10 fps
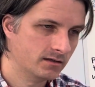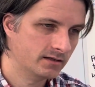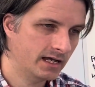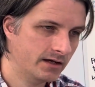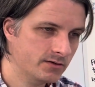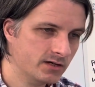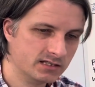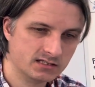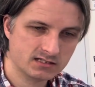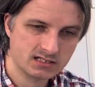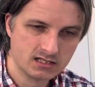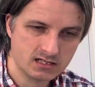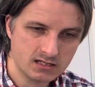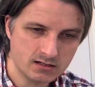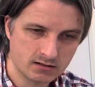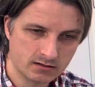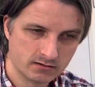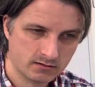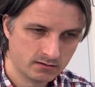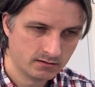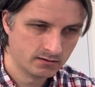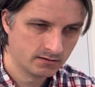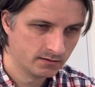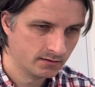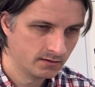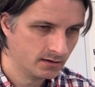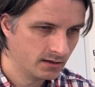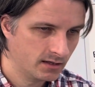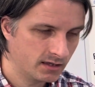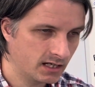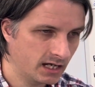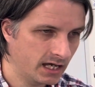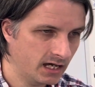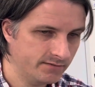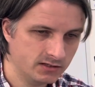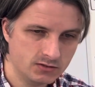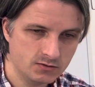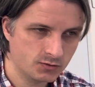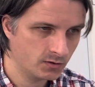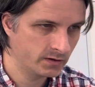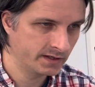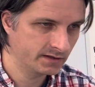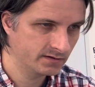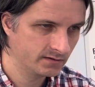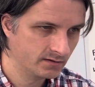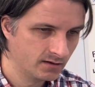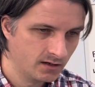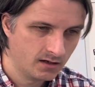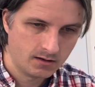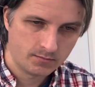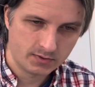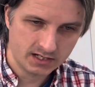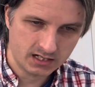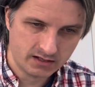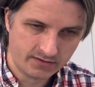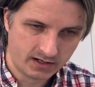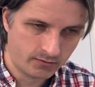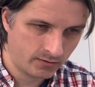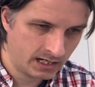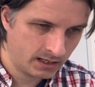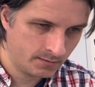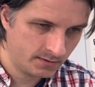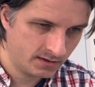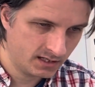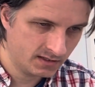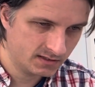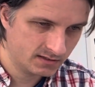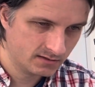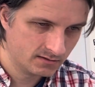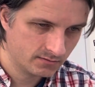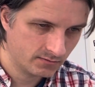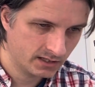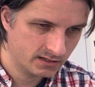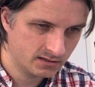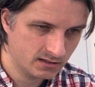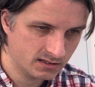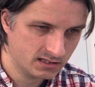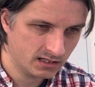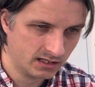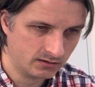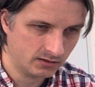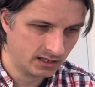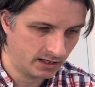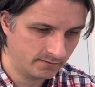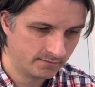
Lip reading: Now you guys can see here that I have the two drawings, but if I grab this, right, you guys see it, like, look at that.